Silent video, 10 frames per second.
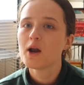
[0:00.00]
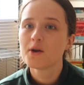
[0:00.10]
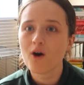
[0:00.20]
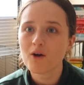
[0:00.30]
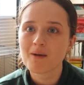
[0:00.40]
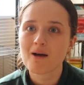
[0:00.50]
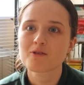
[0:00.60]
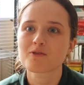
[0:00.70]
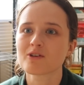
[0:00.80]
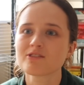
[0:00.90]
not
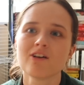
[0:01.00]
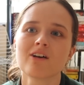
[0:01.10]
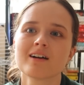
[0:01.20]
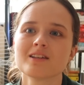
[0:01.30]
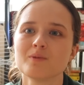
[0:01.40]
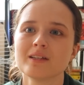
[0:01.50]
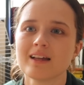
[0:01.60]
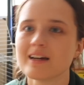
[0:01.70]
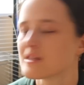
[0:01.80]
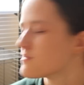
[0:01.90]
around for as long as we'd
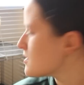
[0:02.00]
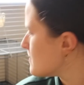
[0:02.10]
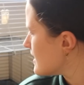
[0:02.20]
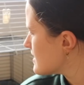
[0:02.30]
like them to be.